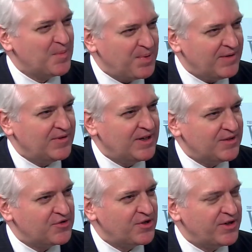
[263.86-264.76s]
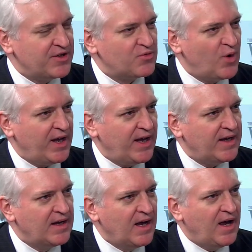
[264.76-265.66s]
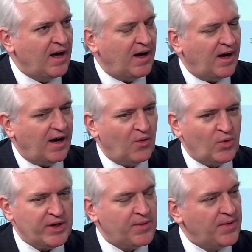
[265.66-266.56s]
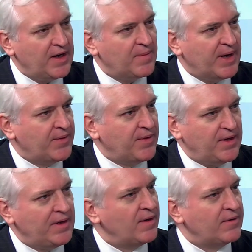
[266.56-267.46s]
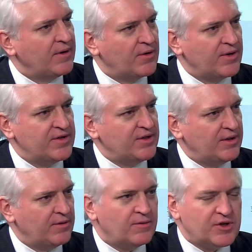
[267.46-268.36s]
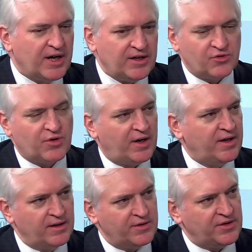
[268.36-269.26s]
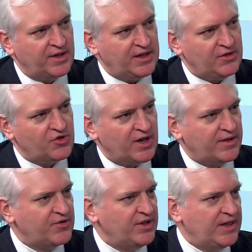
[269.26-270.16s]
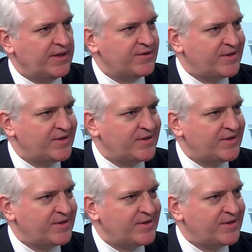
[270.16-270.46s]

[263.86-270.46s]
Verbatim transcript: the pivot in a serious way? What do you think about the increasing Chinese truculence in the East China Sea and the